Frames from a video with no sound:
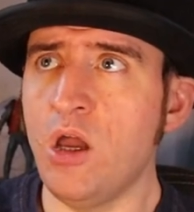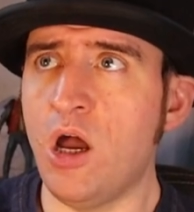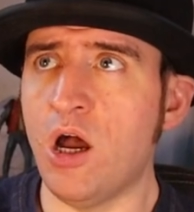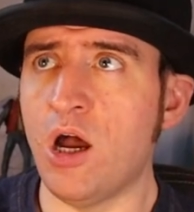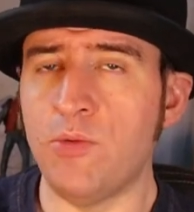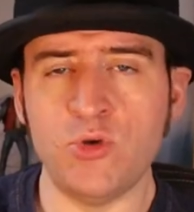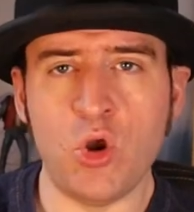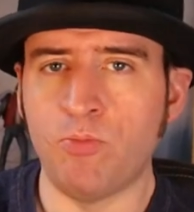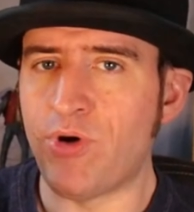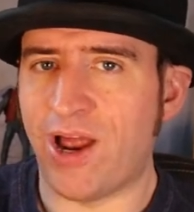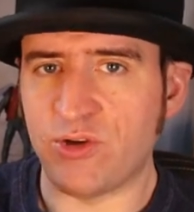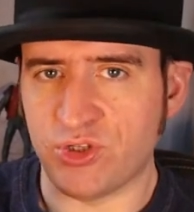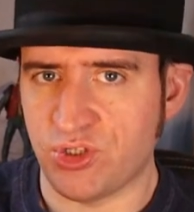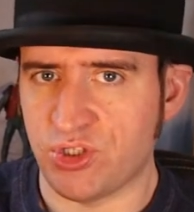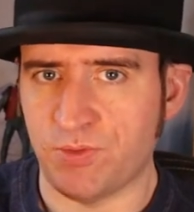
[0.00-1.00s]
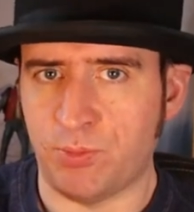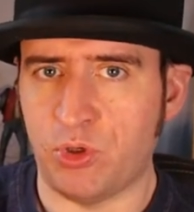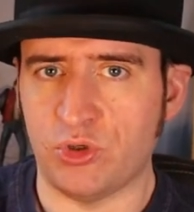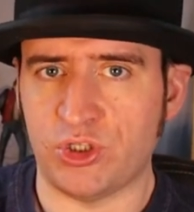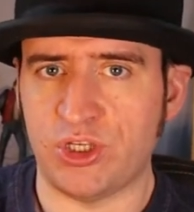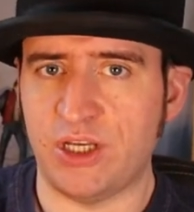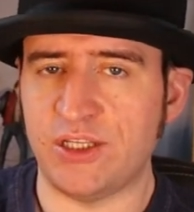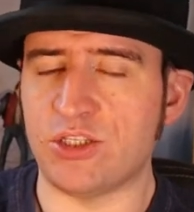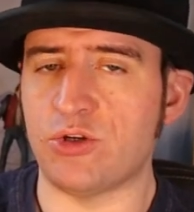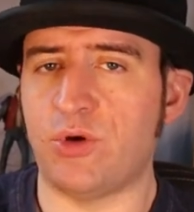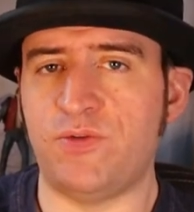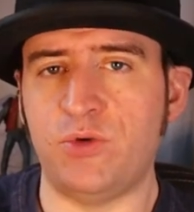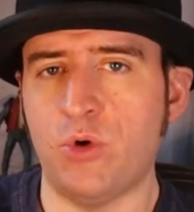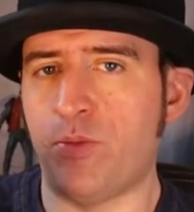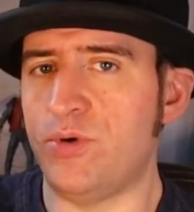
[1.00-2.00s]
No browser supported it. So
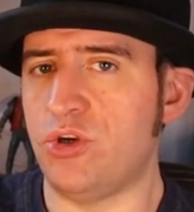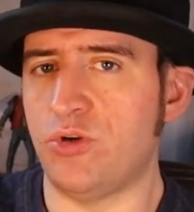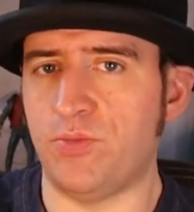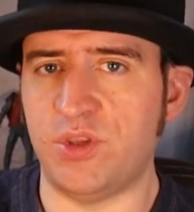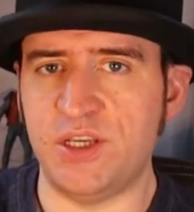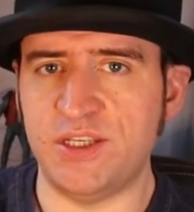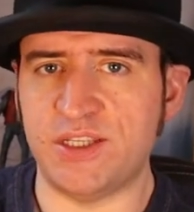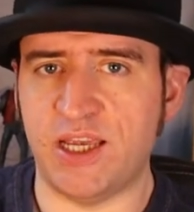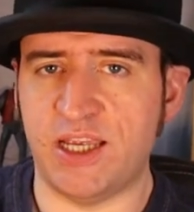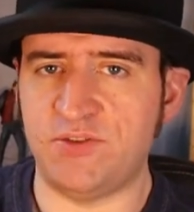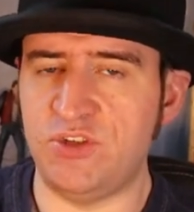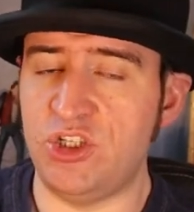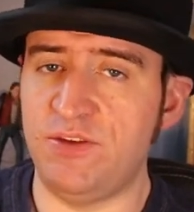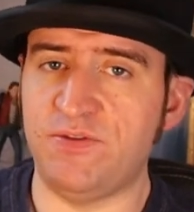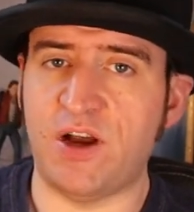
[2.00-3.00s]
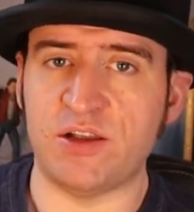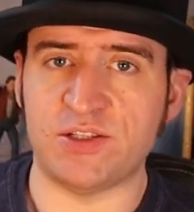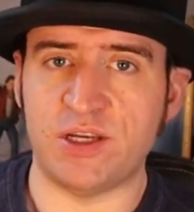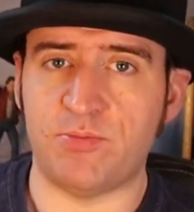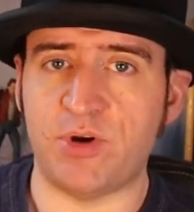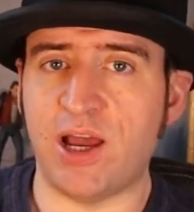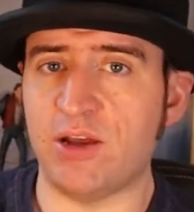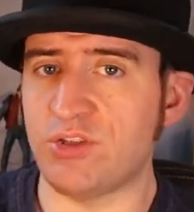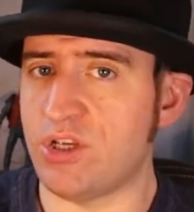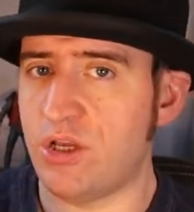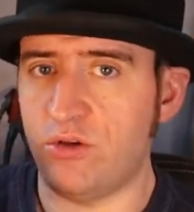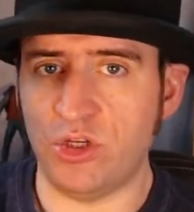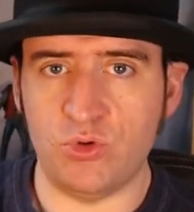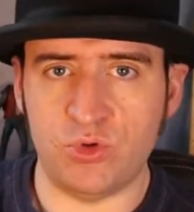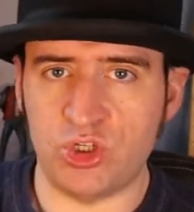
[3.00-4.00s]
if you opened up these SVG files in a
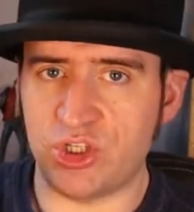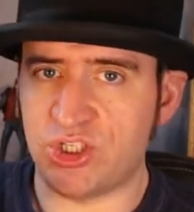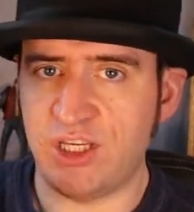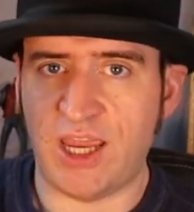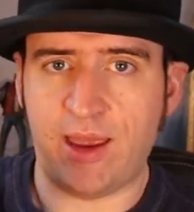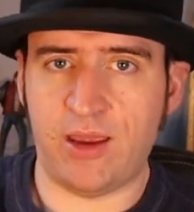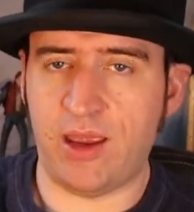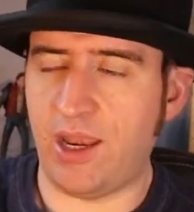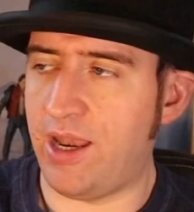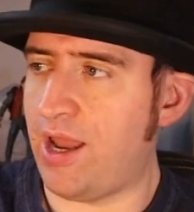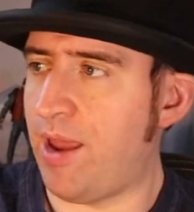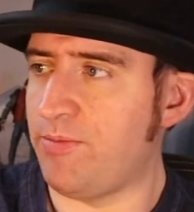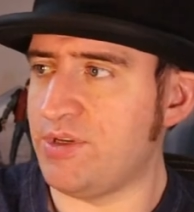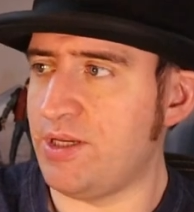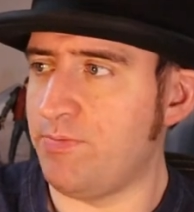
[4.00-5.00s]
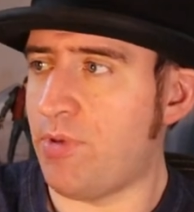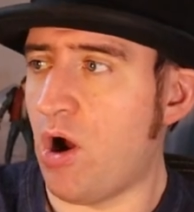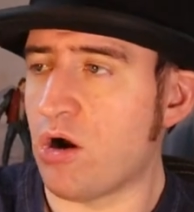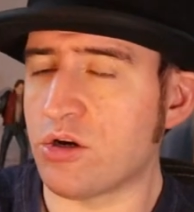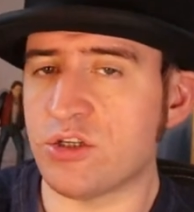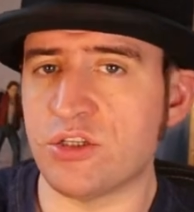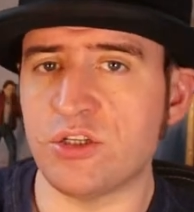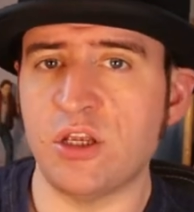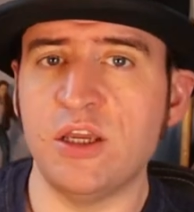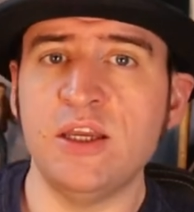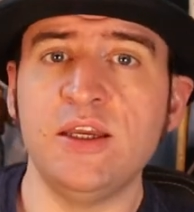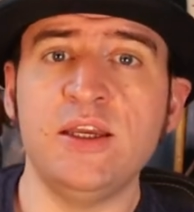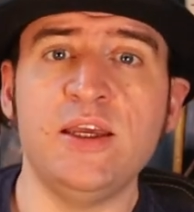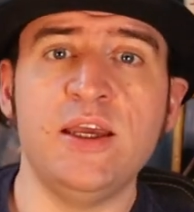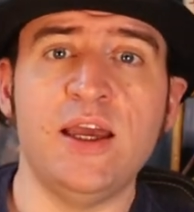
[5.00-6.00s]
browser, you would just see an empty box.
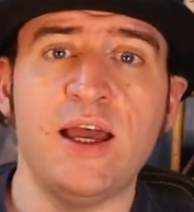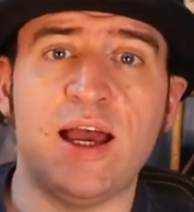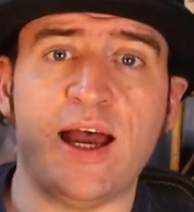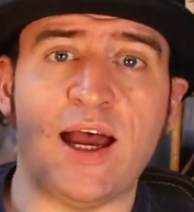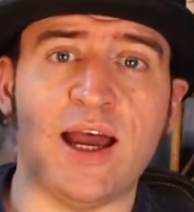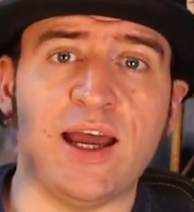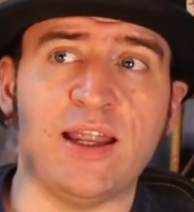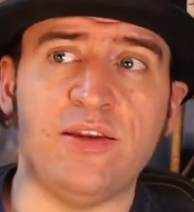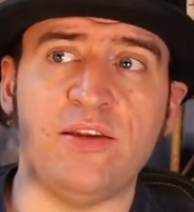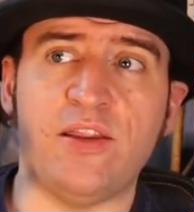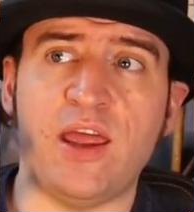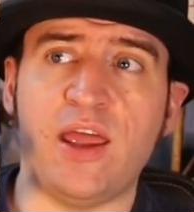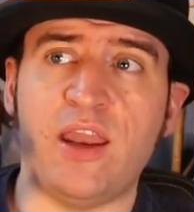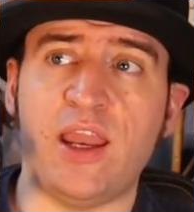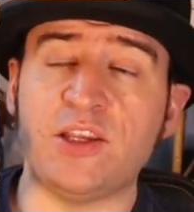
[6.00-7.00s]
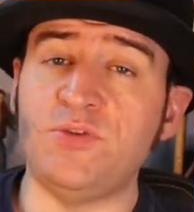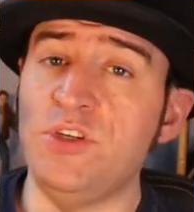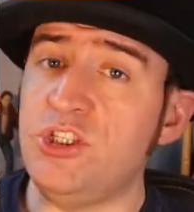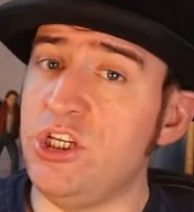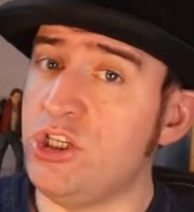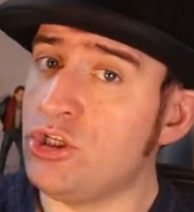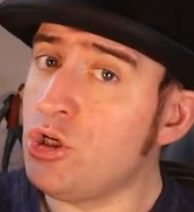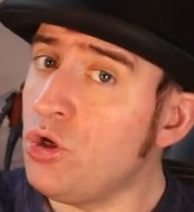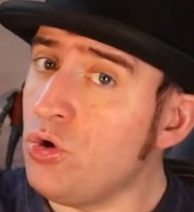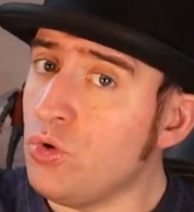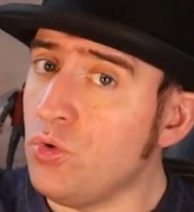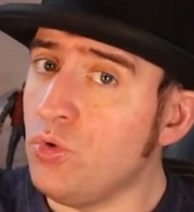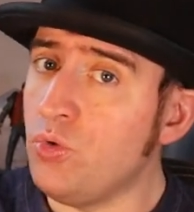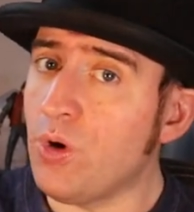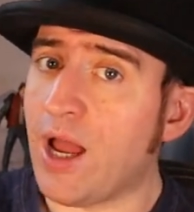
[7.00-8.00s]
And then SVG
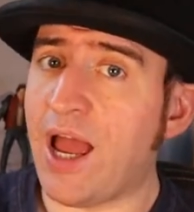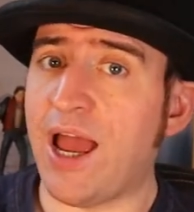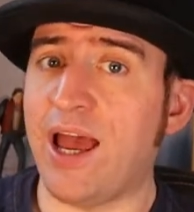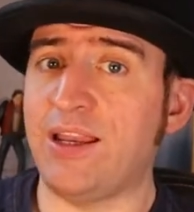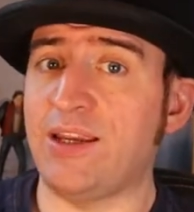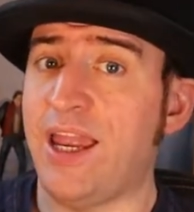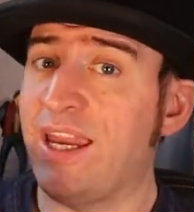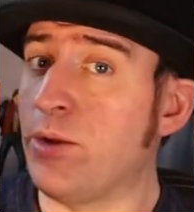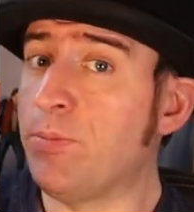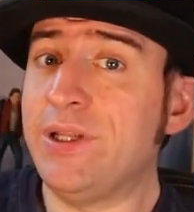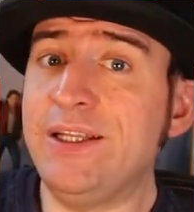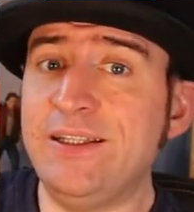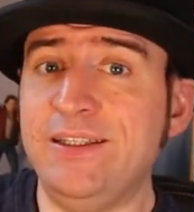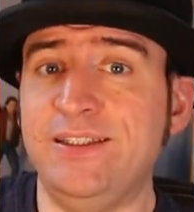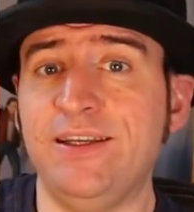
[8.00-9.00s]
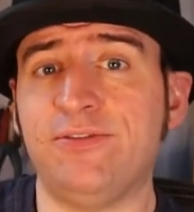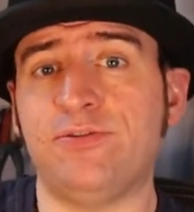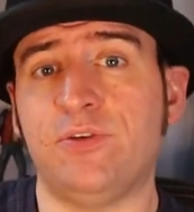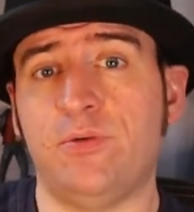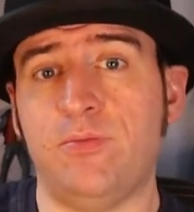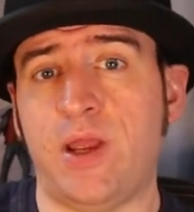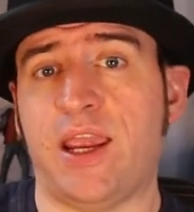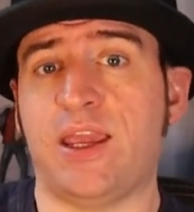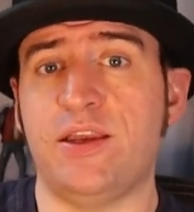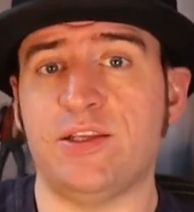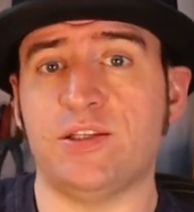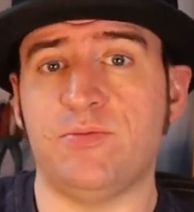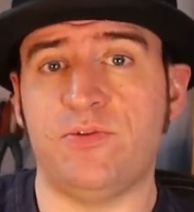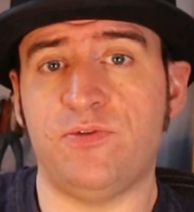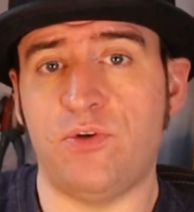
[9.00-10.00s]
2 had a completely different
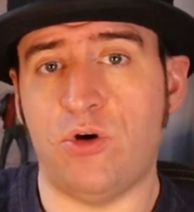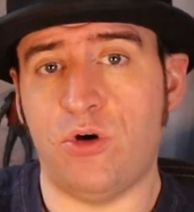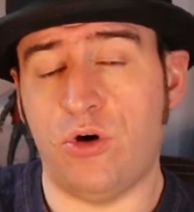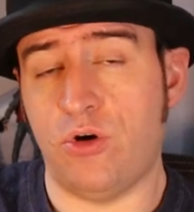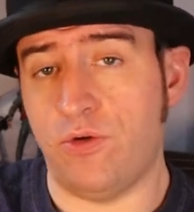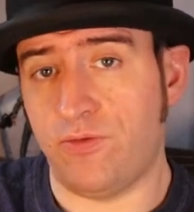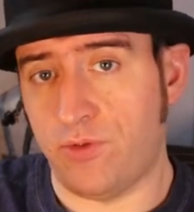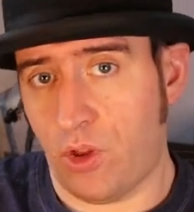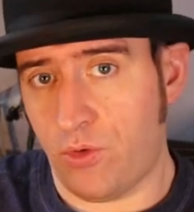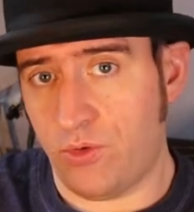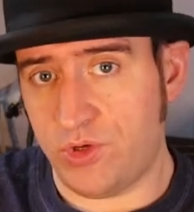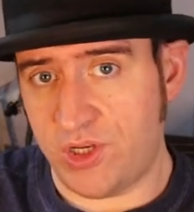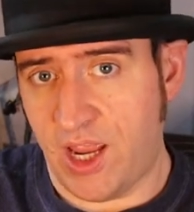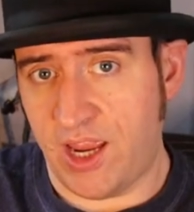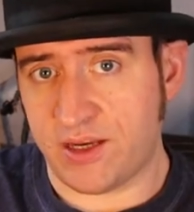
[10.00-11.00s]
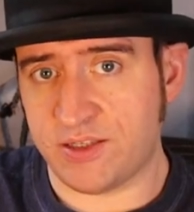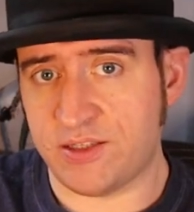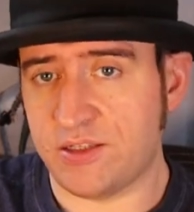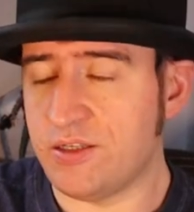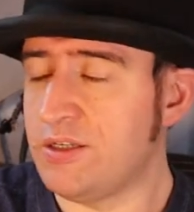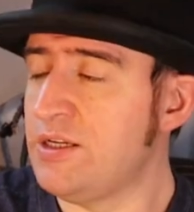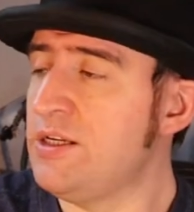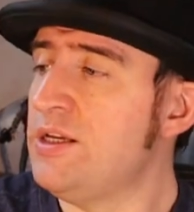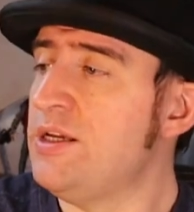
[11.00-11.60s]
mechanism for flowed text.